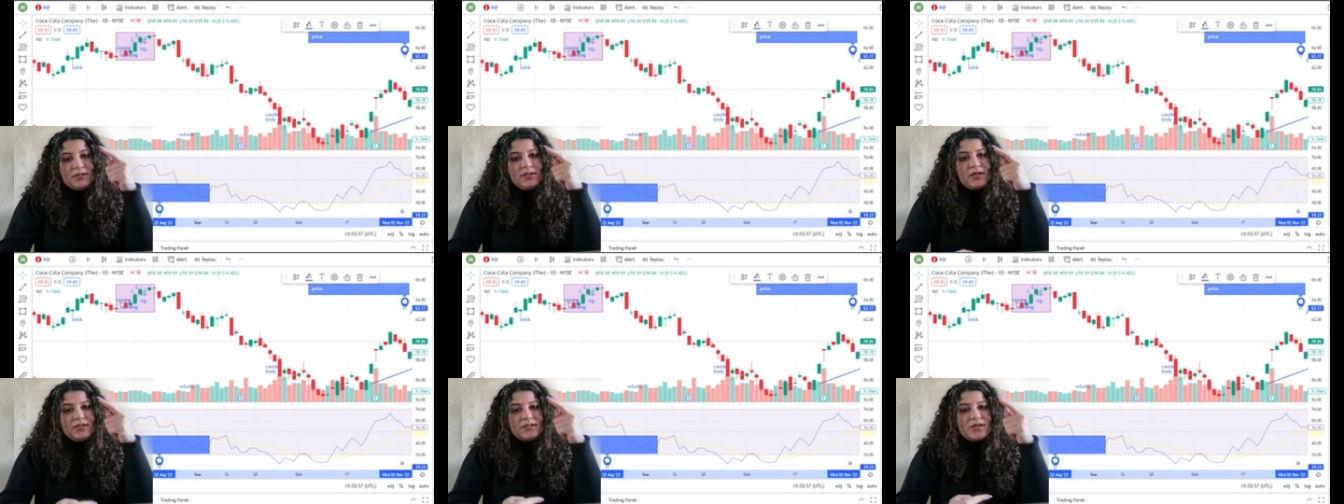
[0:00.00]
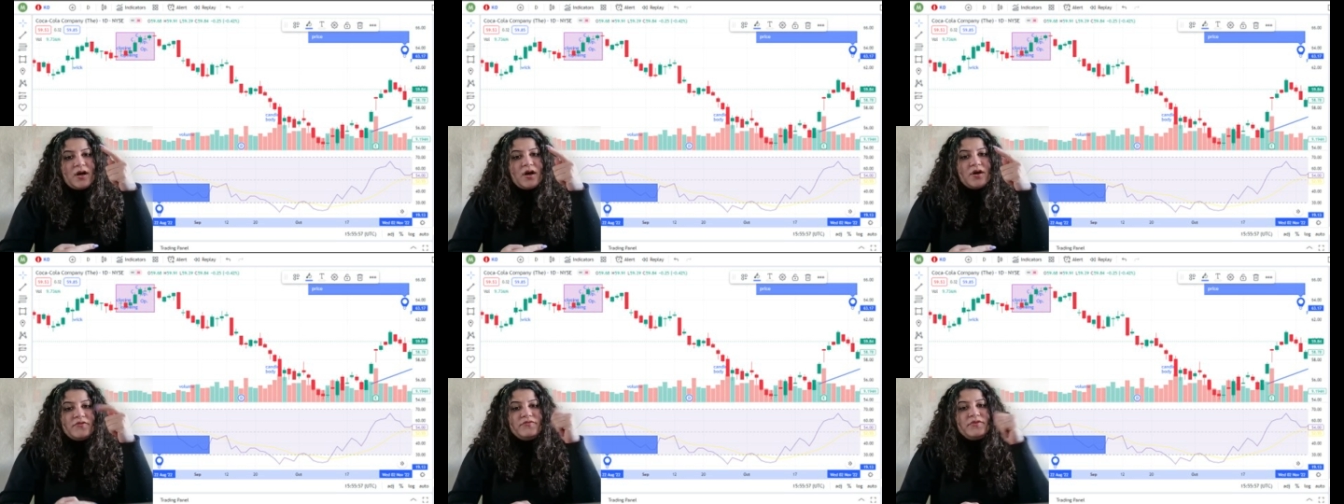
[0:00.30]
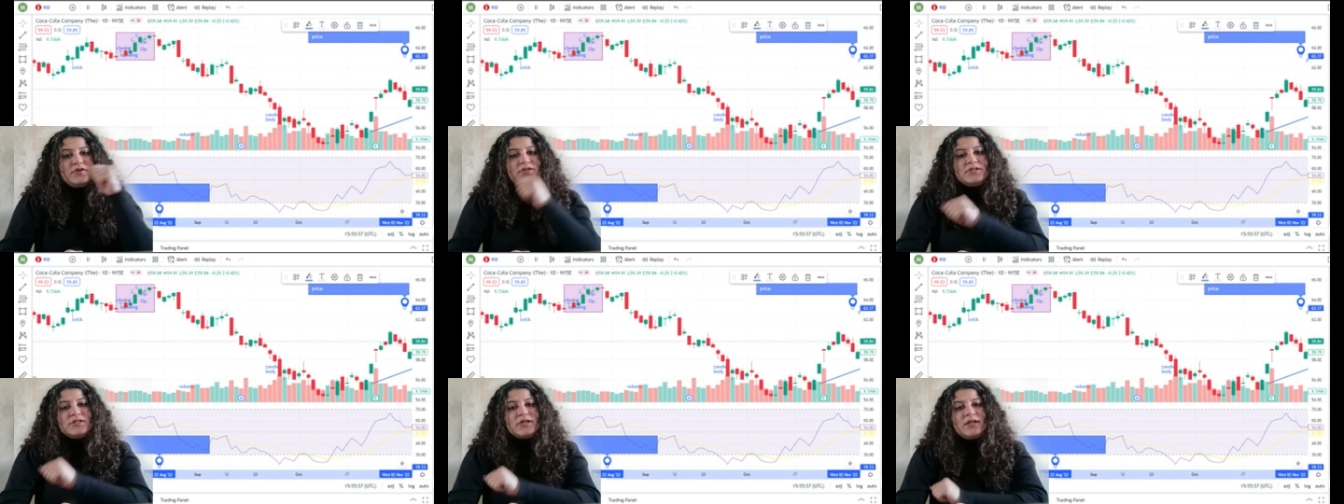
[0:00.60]
that are
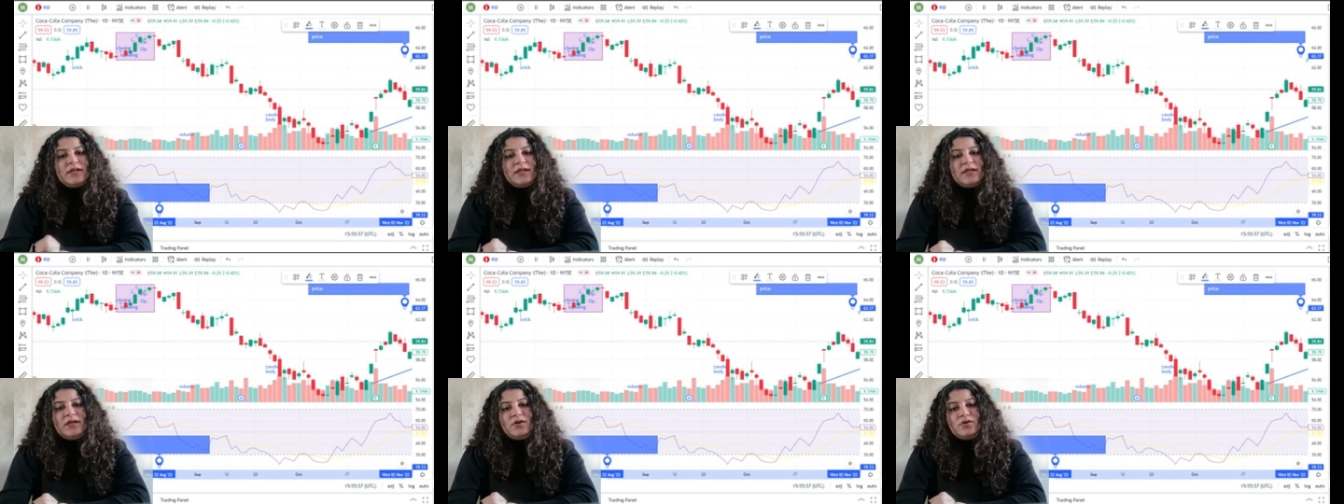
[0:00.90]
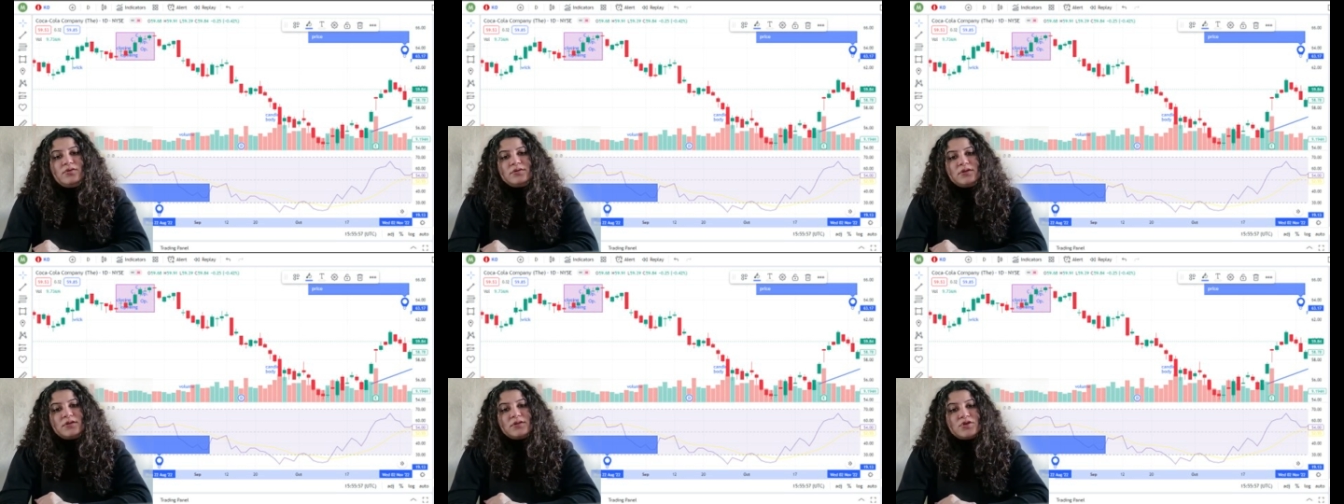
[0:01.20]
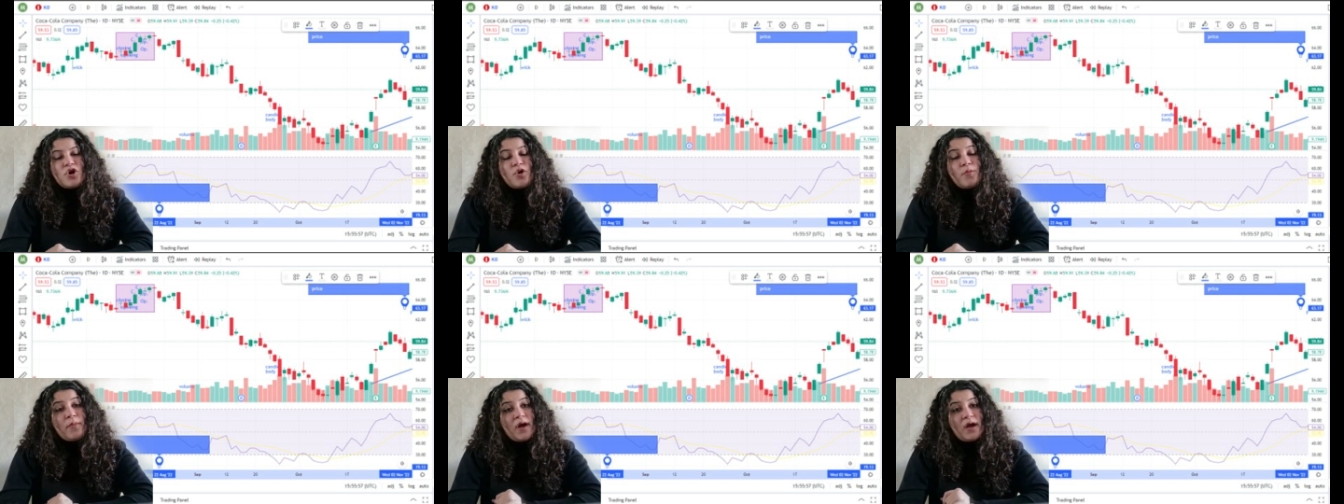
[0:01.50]
vertically on the
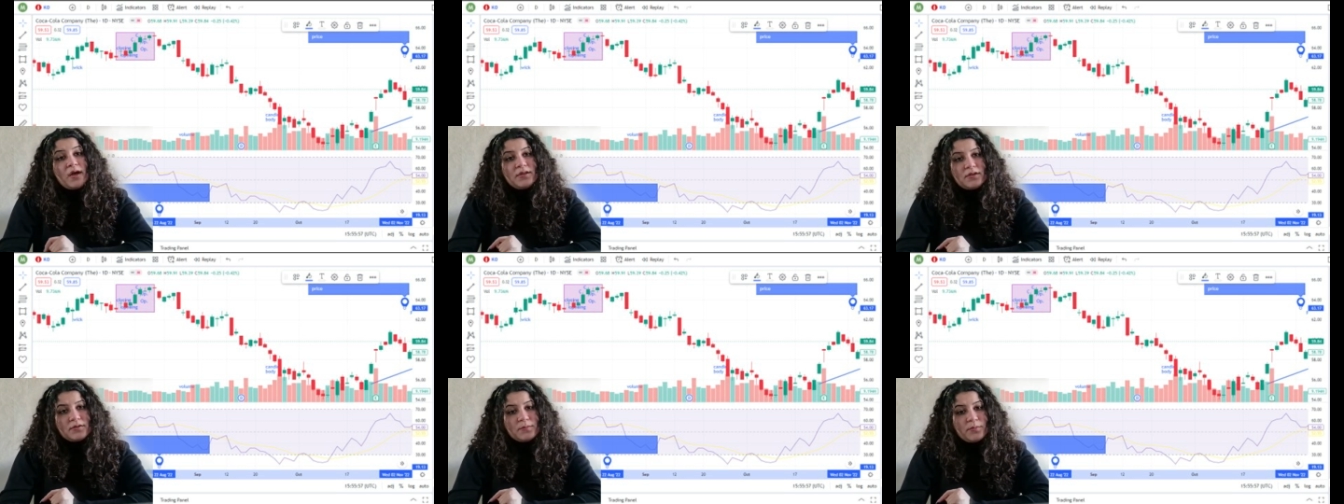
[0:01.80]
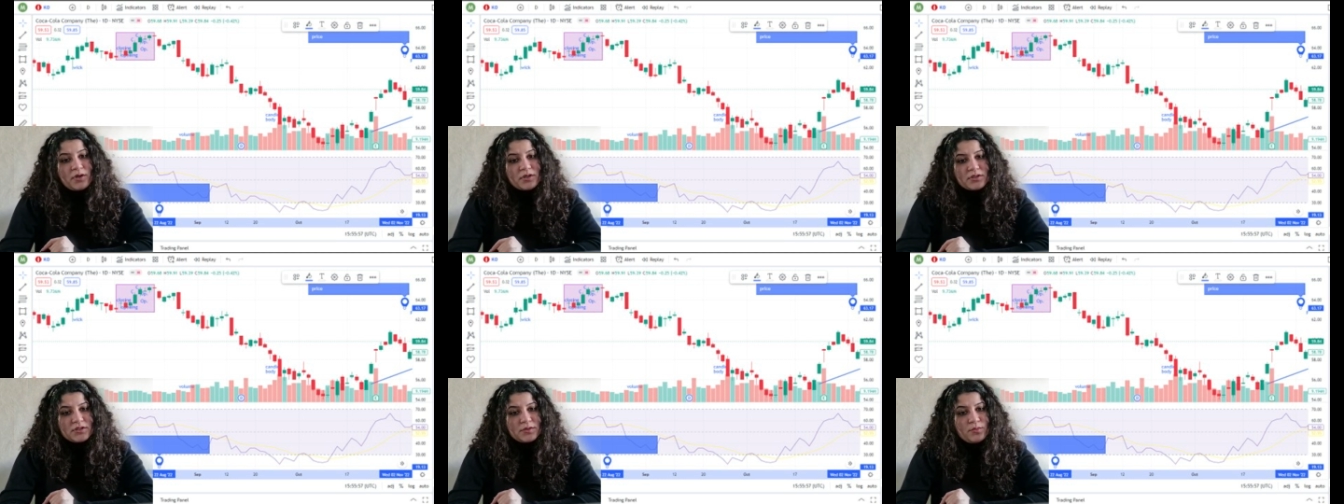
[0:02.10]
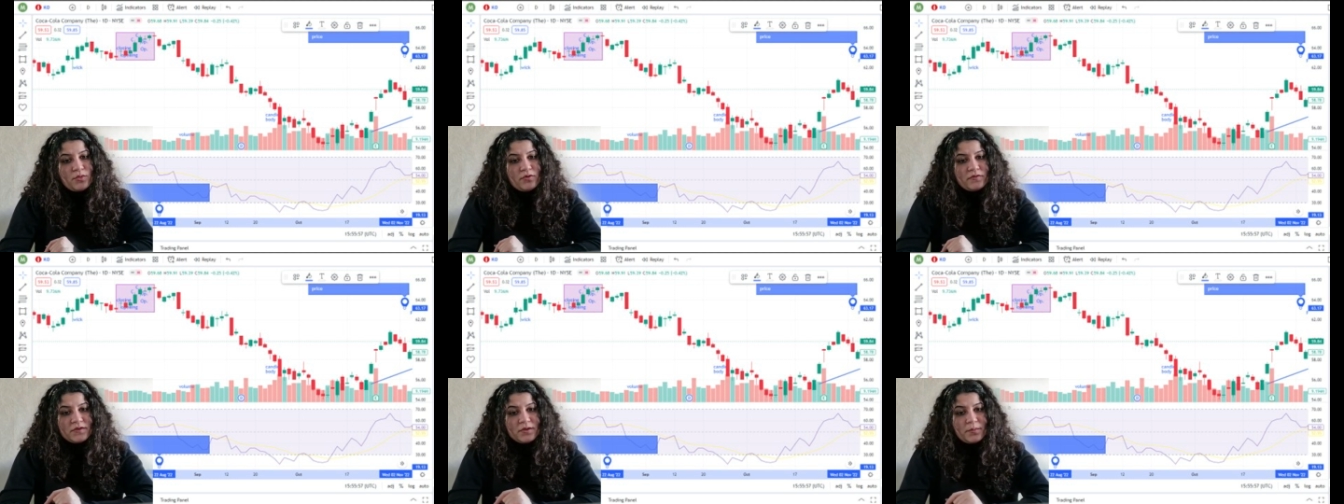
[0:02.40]
top and the
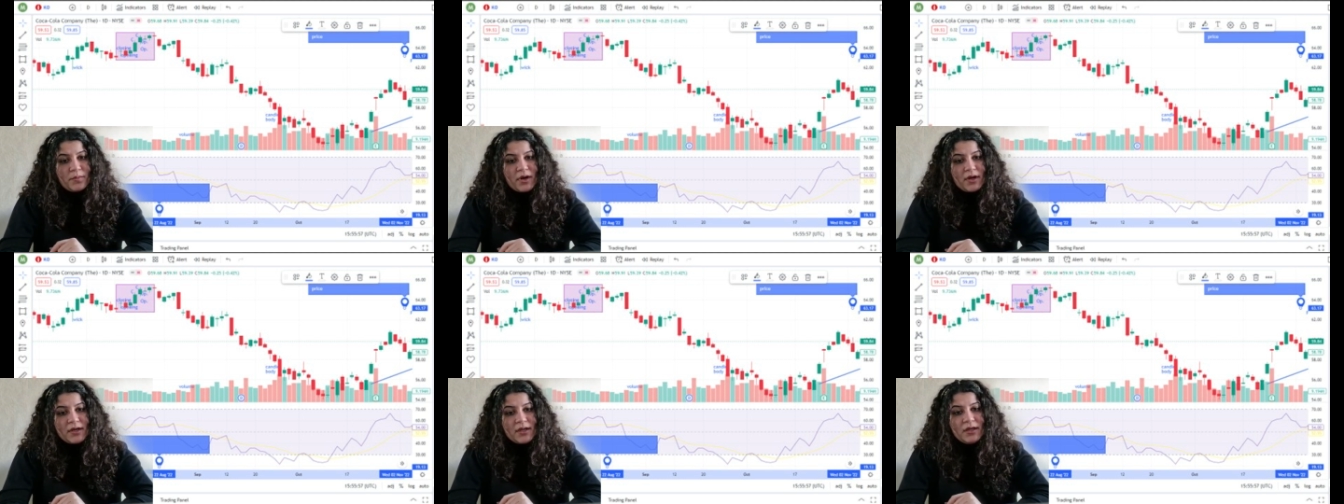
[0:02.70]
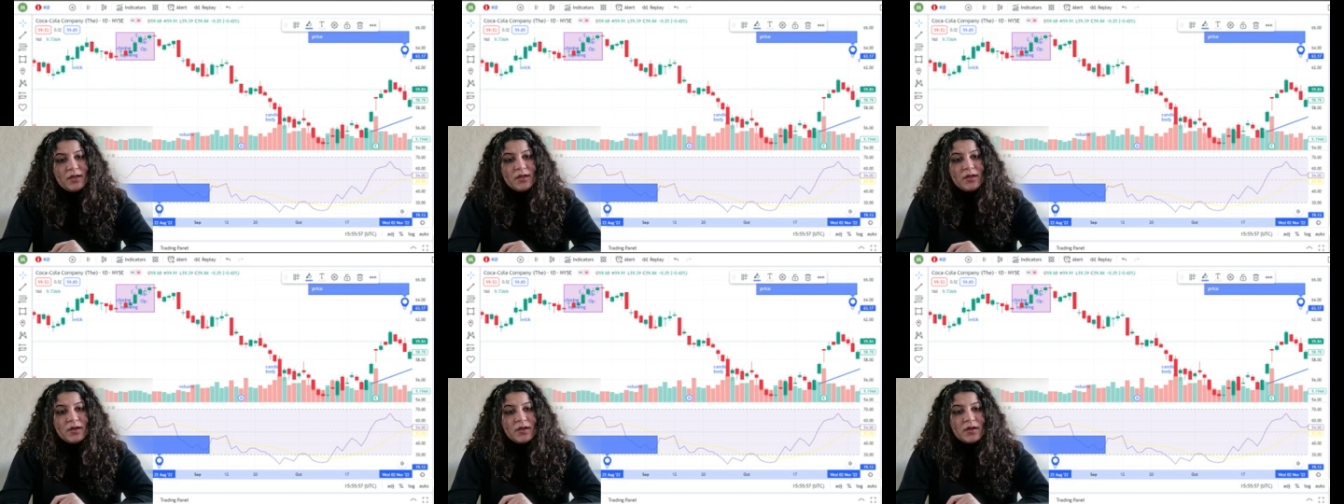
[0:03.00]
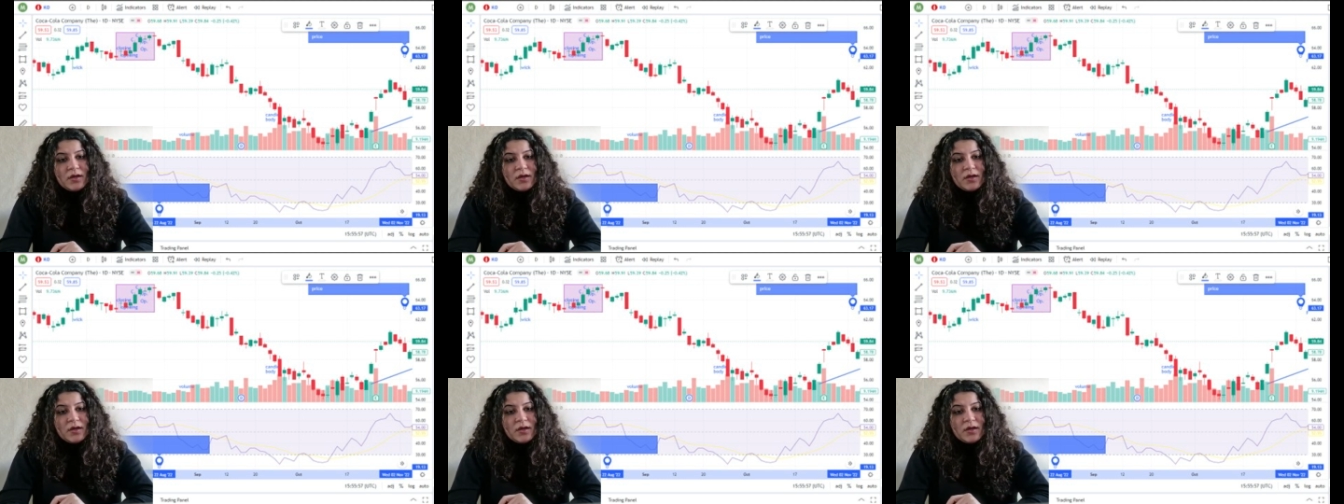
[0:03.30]
bottom of the body,